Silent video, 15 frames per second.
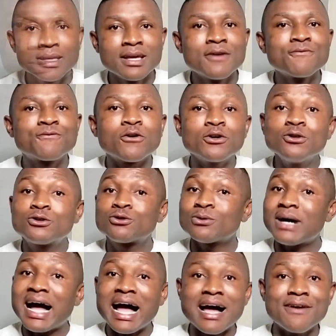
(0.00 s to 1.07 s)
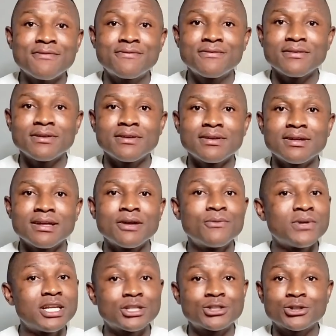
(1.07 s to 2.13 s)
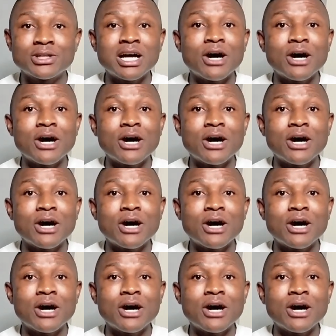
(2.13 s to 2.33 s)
For you to have a relational